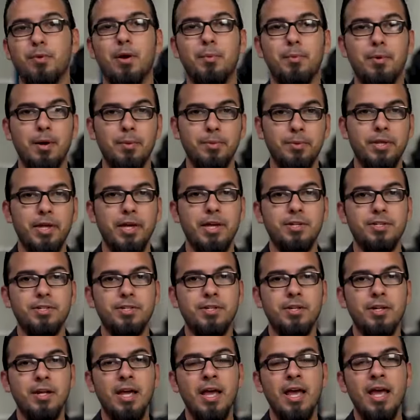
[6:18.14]
proper
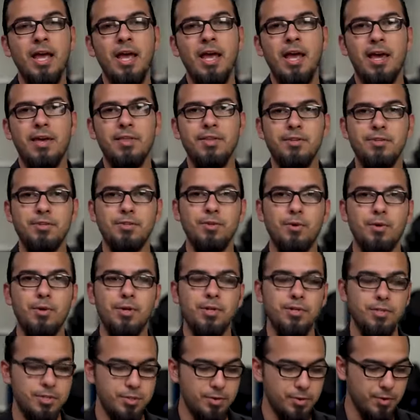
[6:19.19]
application. And this is
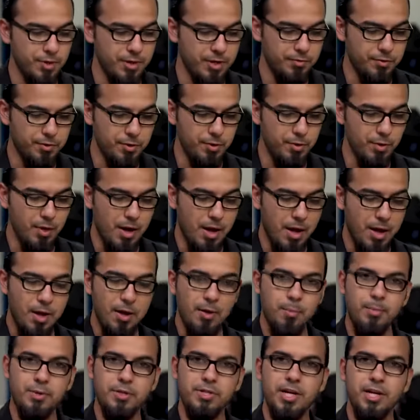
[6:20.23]
going to give you
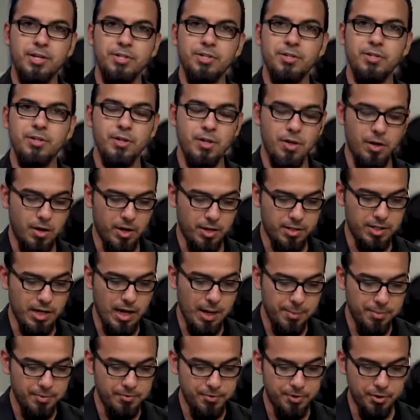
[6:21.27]
protection on
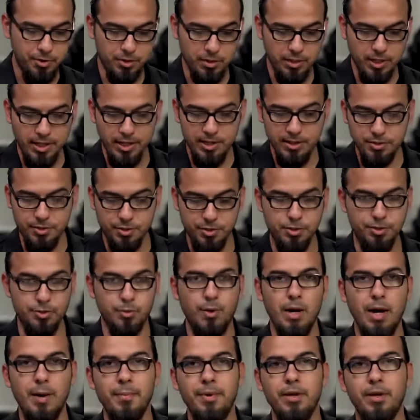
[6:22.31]
top of your glaze, your
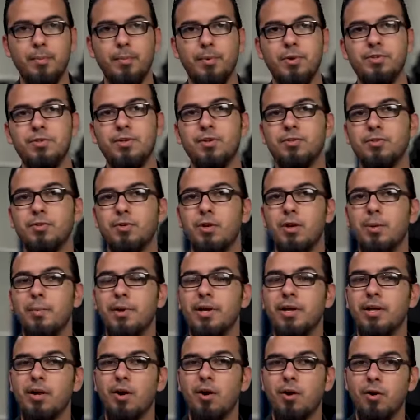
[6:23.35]
ceramic, but it's also going to
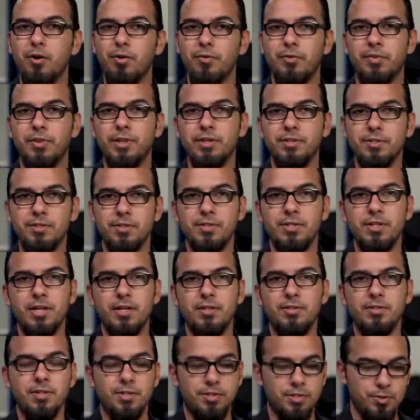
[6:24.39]
make it harder for things to
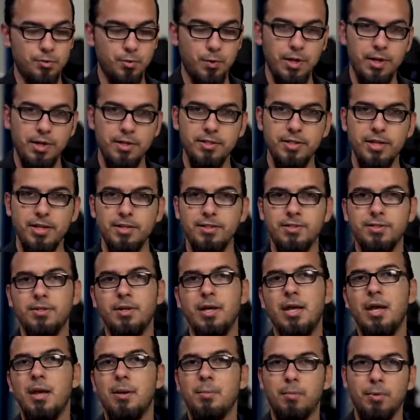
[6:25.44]
stick, such as rail dust,
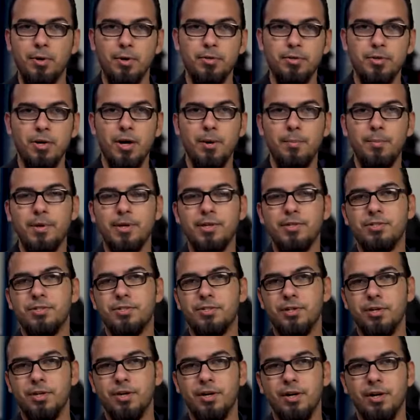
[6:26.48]
bird droppings,
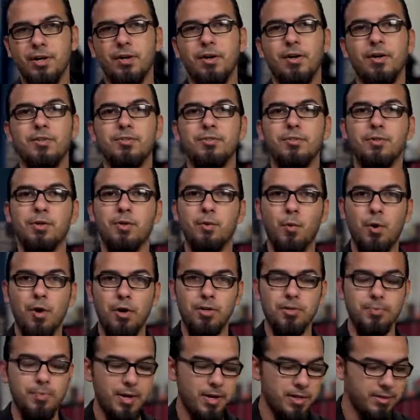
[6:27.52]
dirt, and also your water
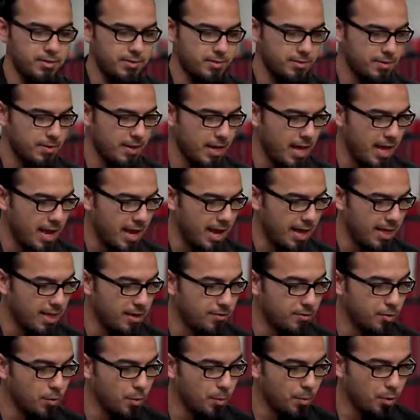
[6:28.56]
spots. And then
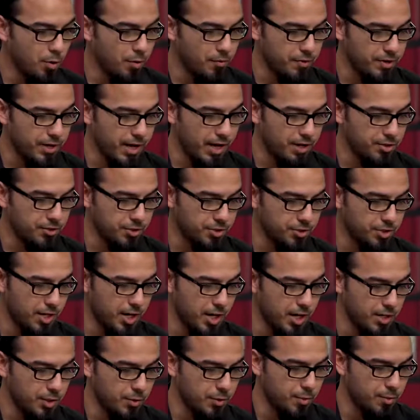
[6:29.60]
if you want more of a natural
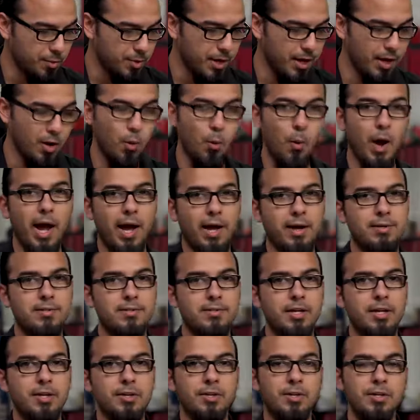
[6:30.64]
shine, you apply a
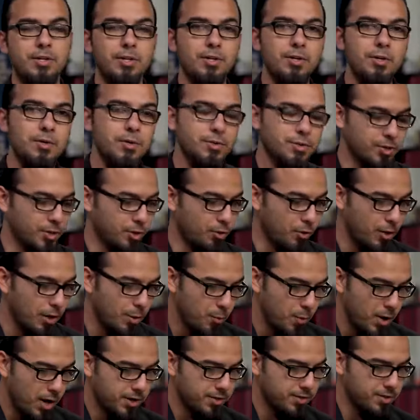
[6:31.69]
wax. Now, you can use a
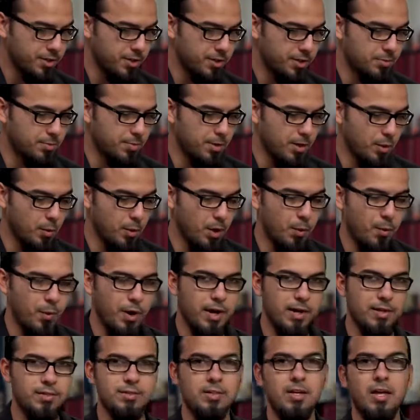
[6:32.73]
cream wax such as butter wet
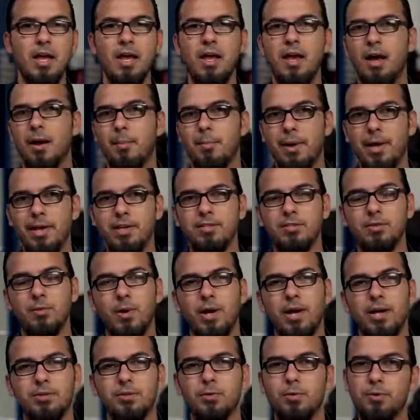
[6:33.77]
wax, a paste
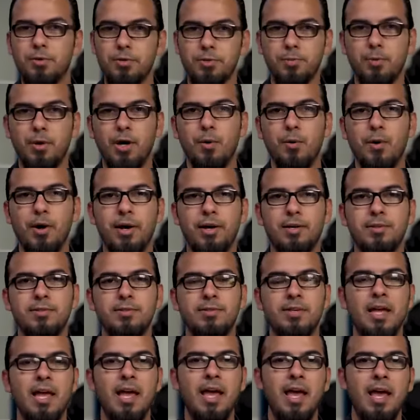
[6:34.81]
wax, or a spray
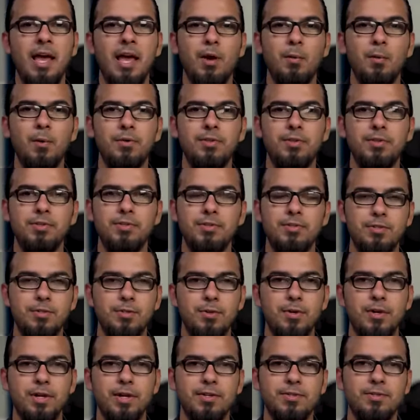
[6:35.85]
wax. And what this is
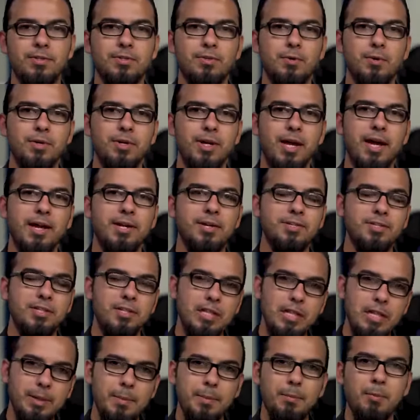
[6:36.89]
doing is it's going to add just a
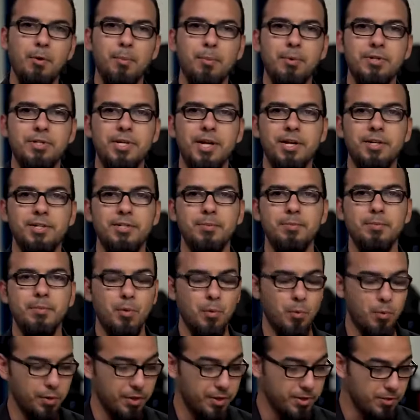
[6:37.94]
little bit more protection,
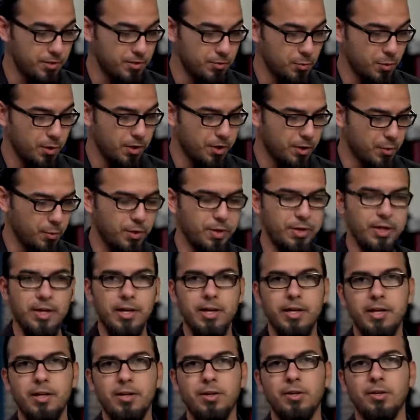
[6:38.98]
but this is where you're really
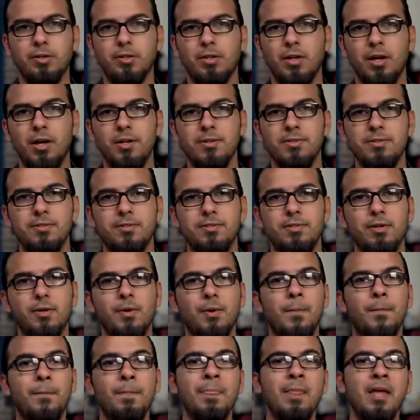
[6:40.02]
going to get your gloss.
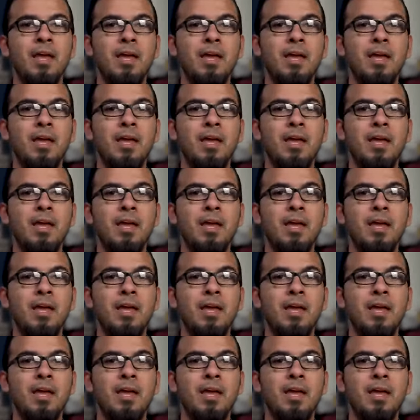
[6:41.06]
So